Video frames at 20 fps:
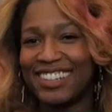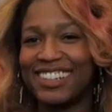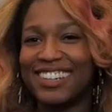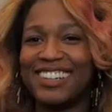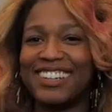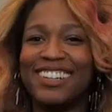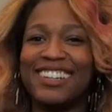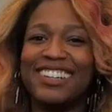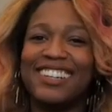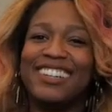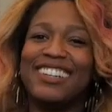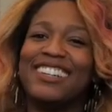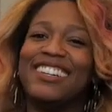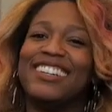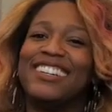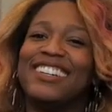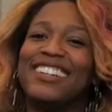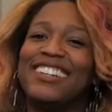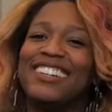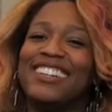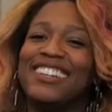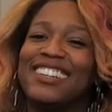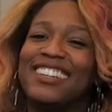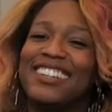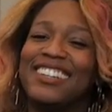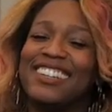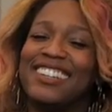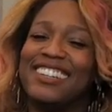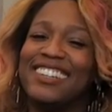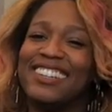
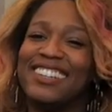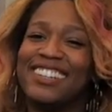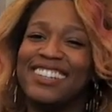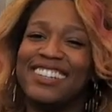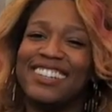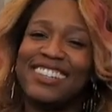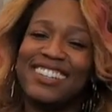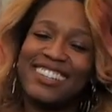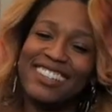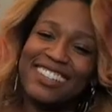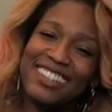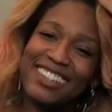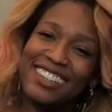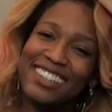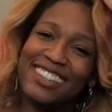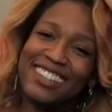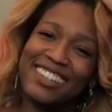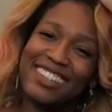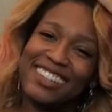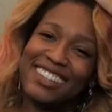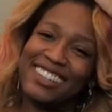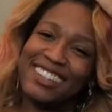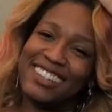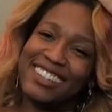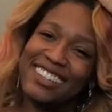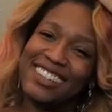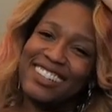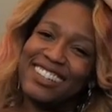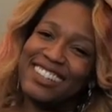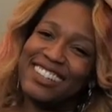
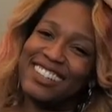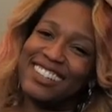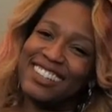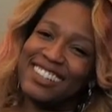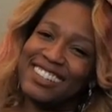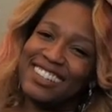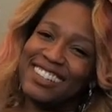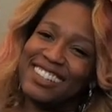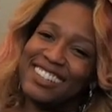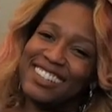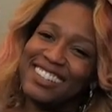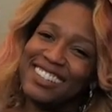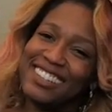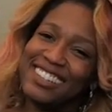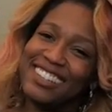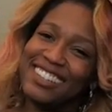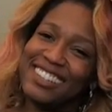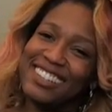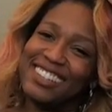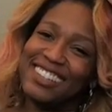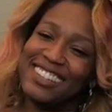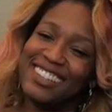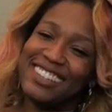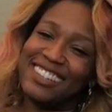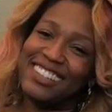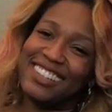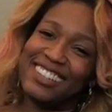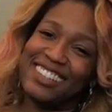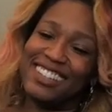The person shown says nothing.